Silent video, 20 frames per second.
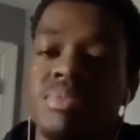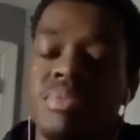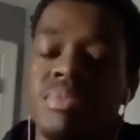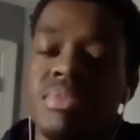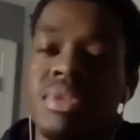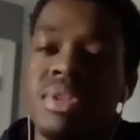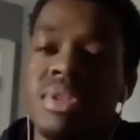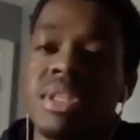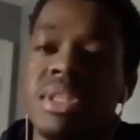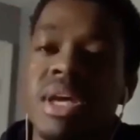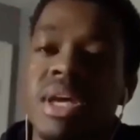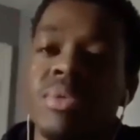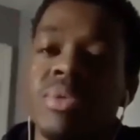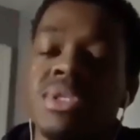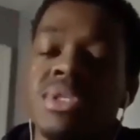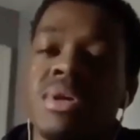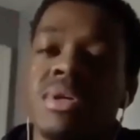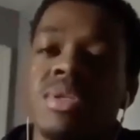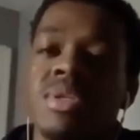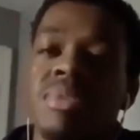like we
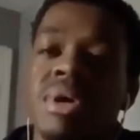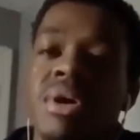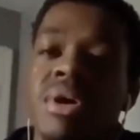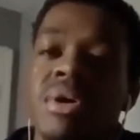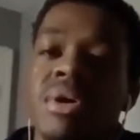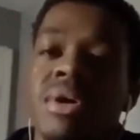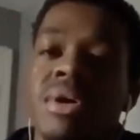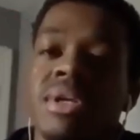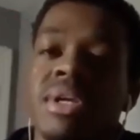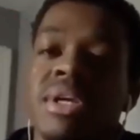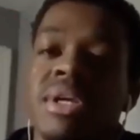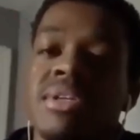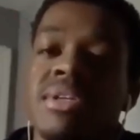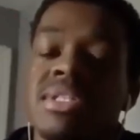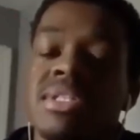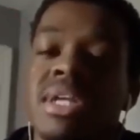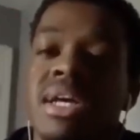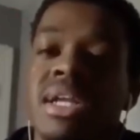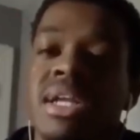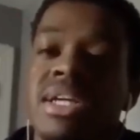talked about earlier, it's
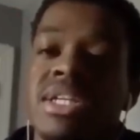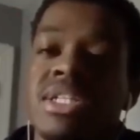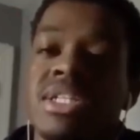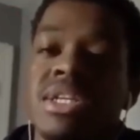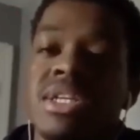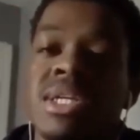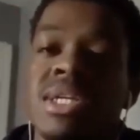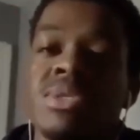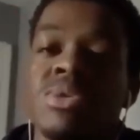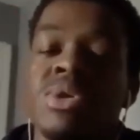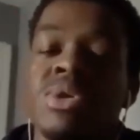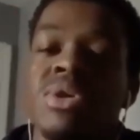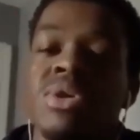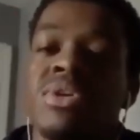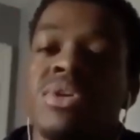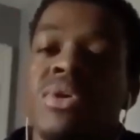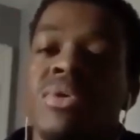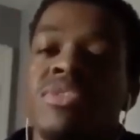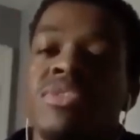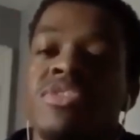not like shares where you can
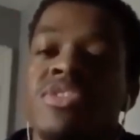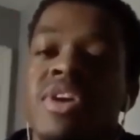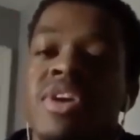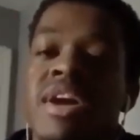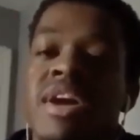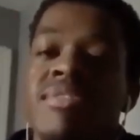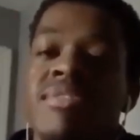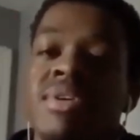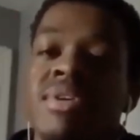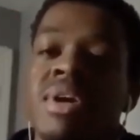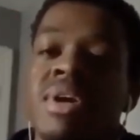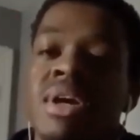hold forever.